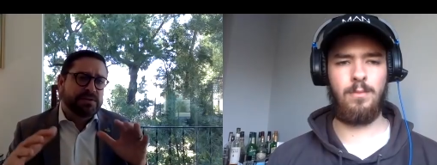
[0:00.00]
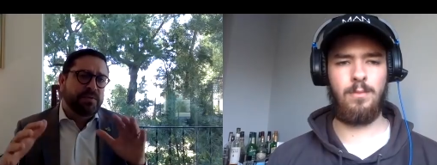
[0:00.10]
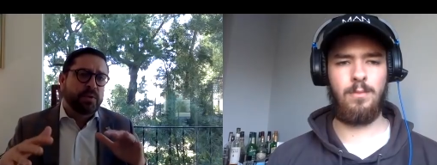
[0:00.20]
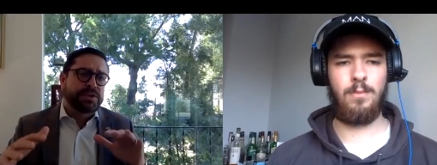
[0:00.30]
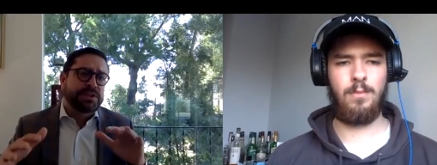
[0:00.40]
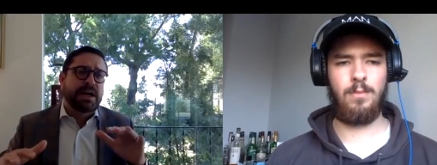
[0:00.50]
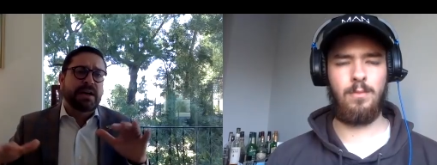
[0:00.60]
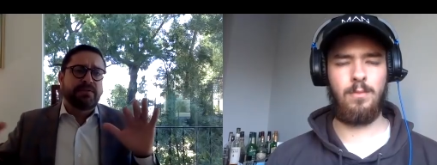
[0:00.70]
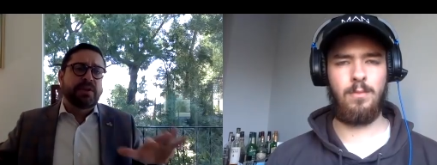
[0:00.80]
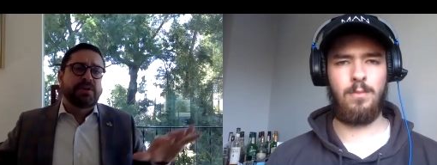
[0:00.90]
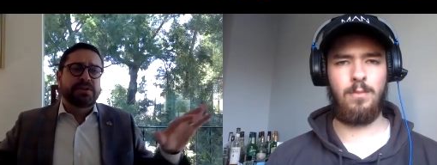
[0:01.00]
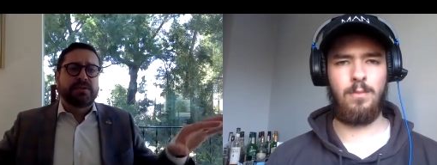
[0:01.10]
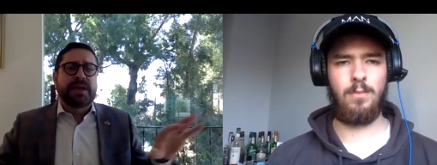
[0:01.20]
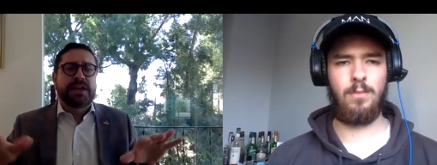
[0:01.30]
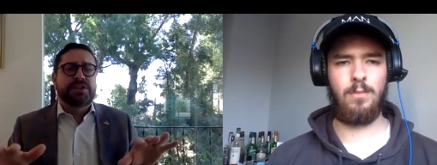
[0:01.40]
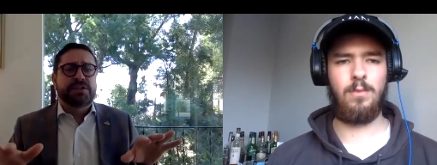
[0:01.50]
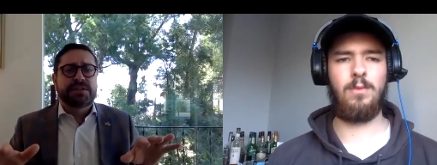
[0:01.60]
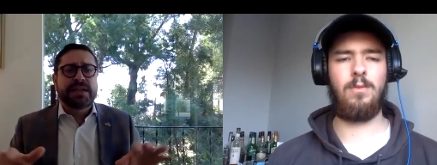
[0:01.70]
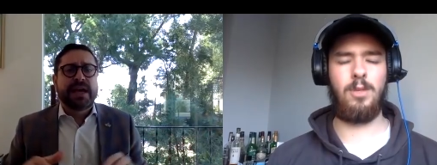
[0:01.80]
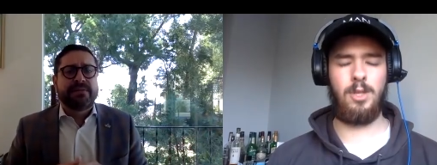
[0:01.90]
Speaker 1: for stock for those
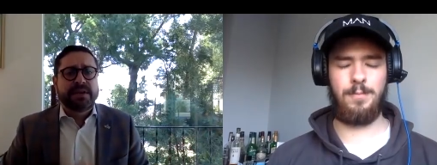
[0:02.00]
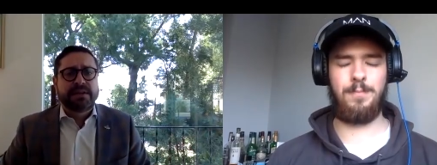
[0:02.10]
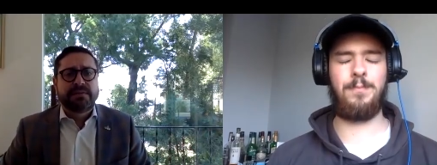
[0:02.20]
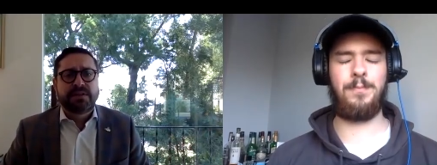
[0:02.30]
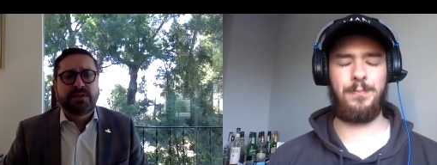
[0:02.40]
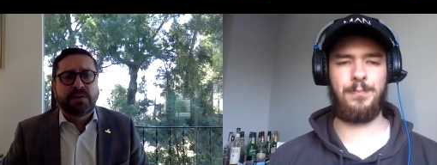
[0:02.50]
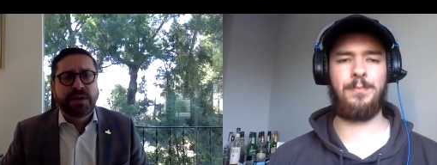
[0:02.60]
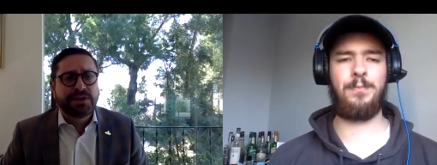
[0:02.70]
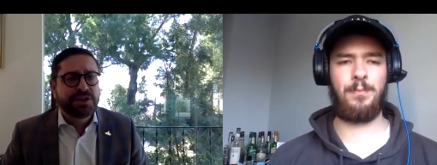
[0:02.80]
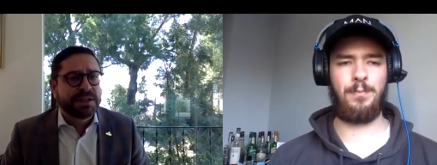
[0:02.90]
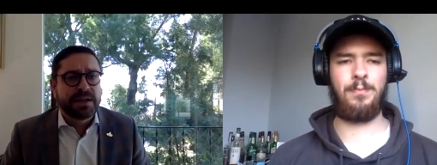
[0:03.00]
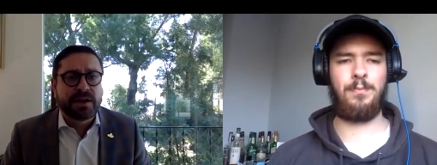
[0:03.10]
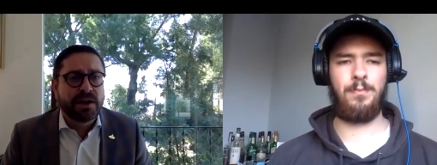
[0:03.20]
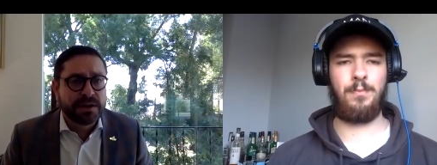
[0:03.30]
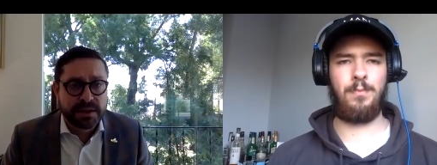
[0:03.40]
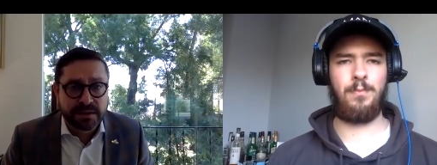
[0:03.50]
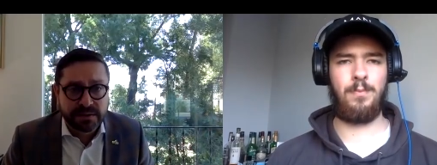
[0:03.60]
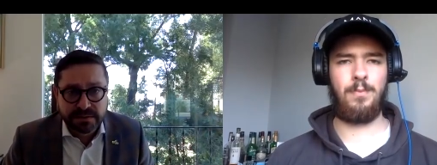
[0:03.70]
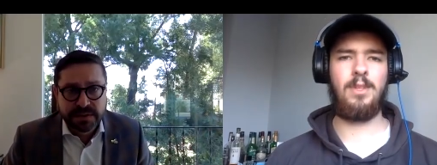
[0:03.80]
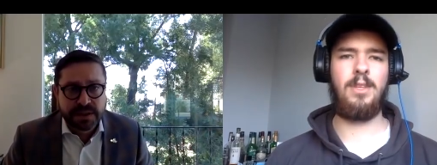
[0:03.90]
locations to have an inventory, just like a car dealer.
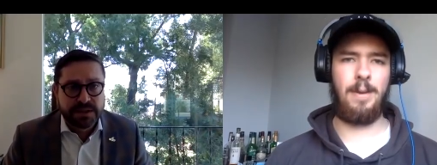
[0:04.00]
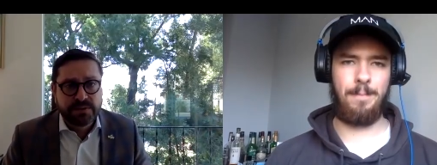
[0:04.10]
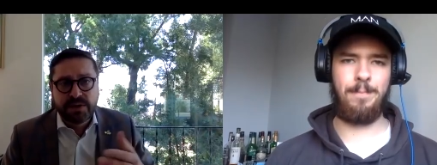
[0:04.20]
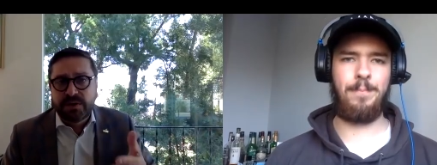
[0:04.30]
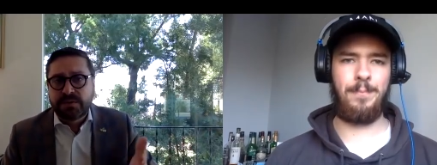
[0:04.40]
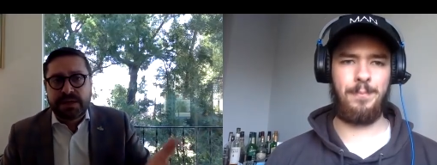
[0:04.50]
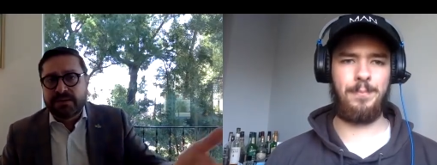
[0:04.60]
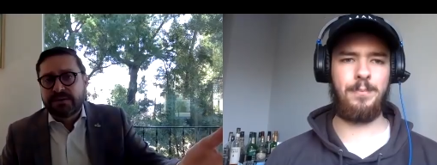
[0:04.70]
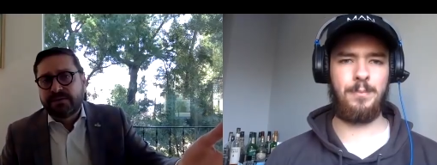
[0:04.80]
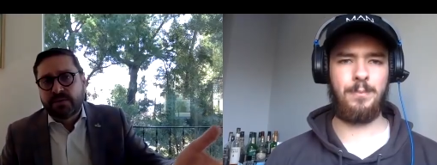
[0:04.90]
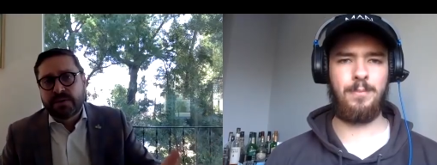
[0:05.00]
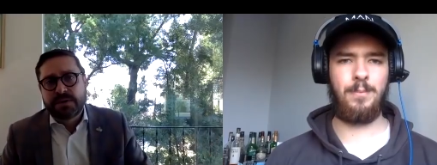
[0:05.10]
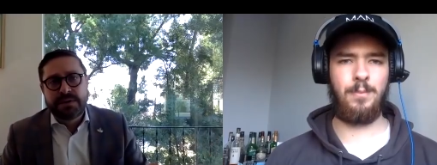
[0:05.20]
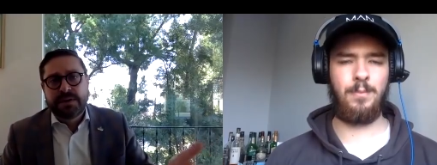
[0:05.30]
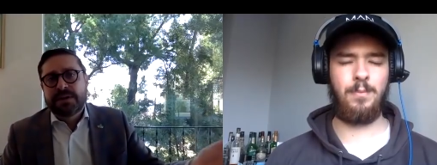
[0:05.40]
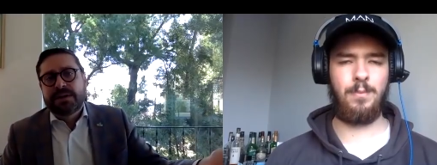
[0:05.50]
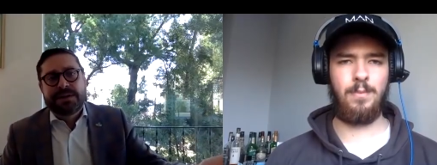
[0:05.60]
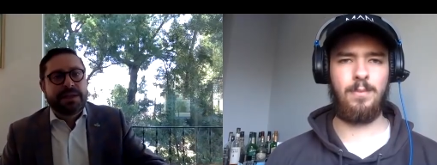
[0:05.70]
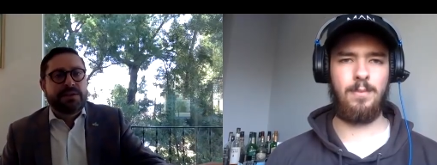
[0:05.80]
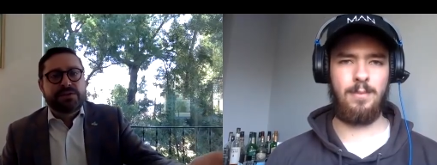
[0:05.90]
Like you'd go down to Ford,
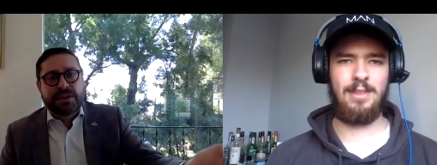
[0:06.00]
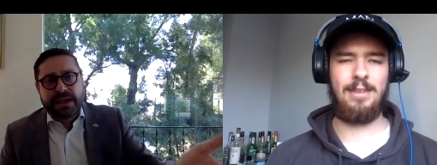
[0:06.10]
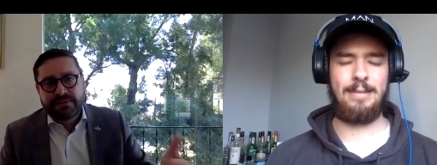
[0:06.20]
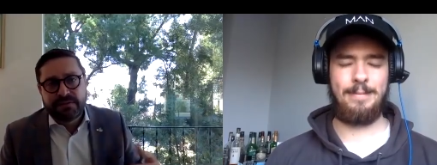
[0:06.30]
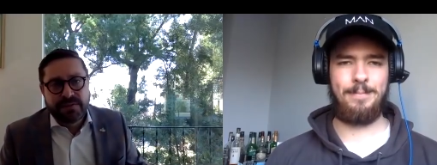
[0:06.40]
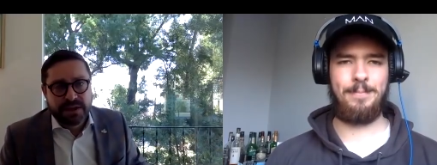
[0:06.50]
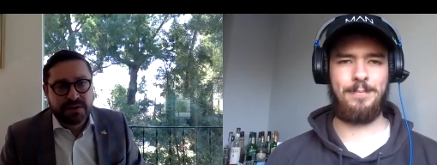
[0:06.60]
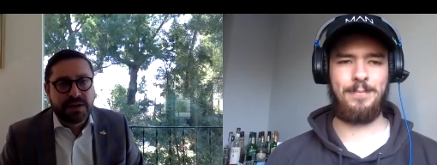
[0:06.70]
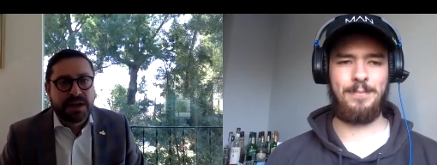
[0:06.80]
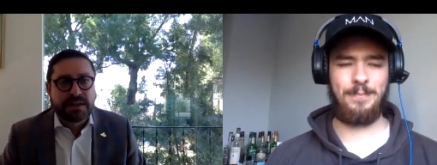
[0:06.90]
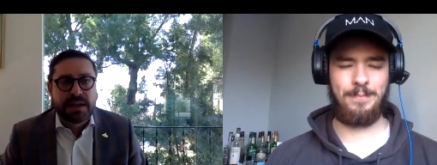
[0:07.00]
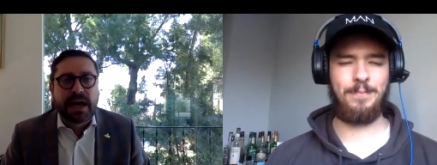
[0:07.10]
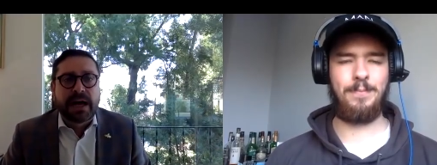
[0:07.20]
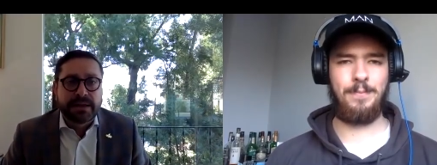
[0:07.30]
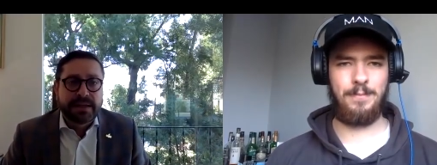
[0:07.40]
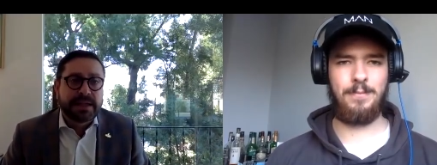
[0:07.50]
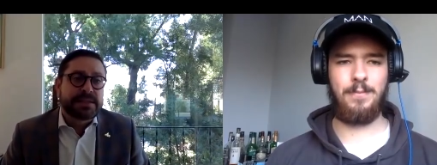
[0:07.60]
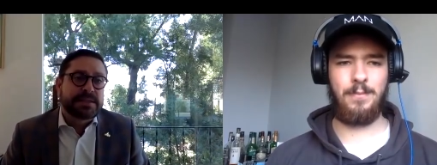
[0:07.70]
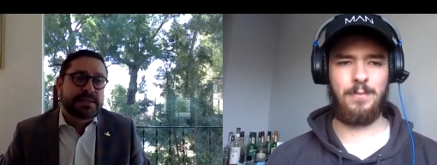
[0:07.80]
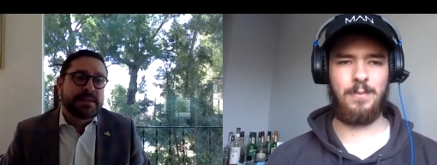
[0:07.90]
they usually have the vehicle on the lot.
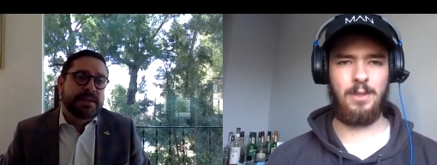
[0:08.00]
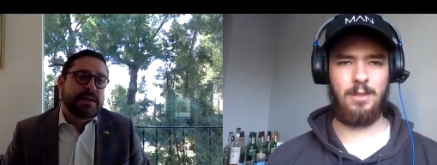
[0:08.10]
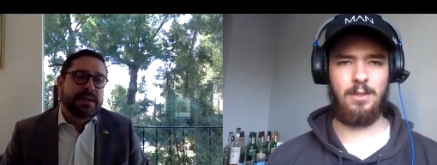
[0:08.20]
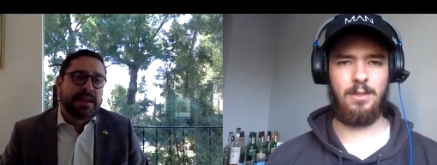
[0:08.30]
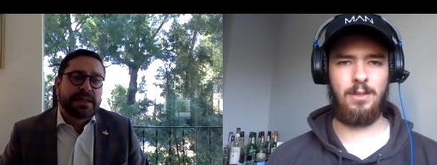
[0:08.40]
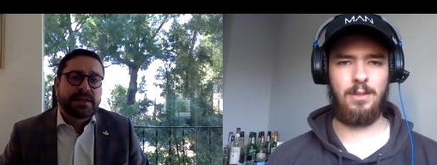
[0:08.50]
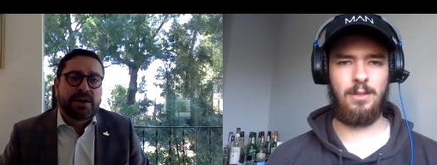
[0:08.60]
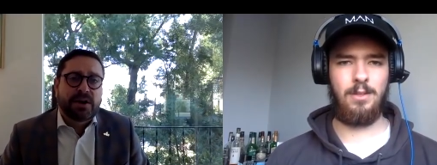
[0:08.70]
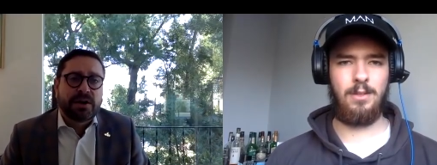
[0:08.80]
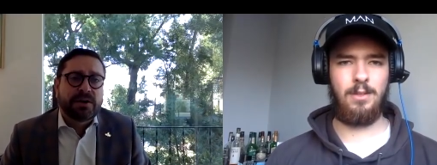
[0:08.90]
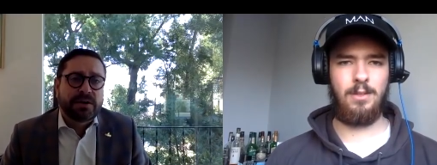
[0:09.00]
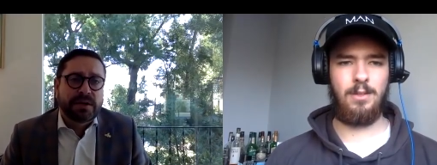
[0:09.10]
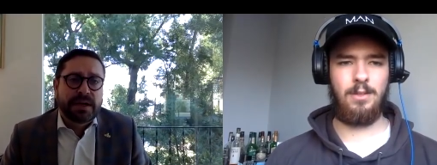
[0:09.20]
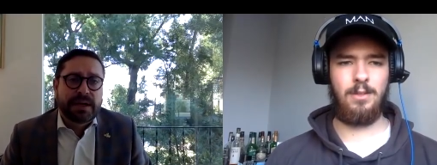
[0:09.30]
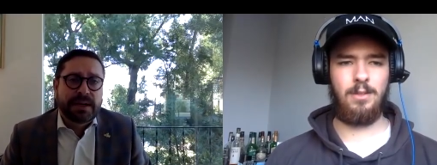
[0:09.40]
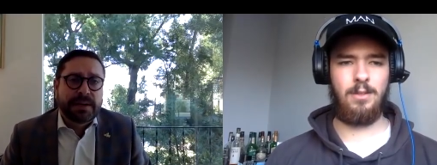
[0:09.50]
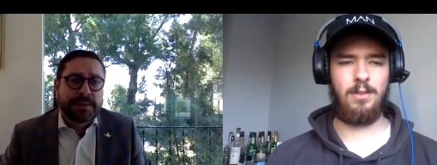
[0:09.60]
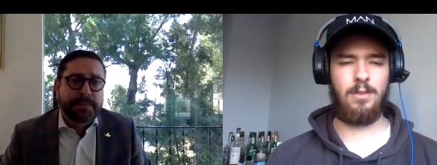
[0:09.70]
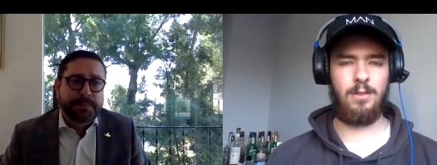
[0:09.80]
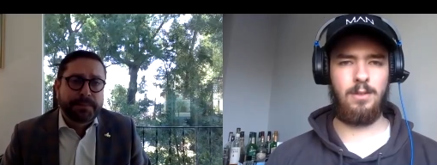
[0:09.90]
That's that's our um,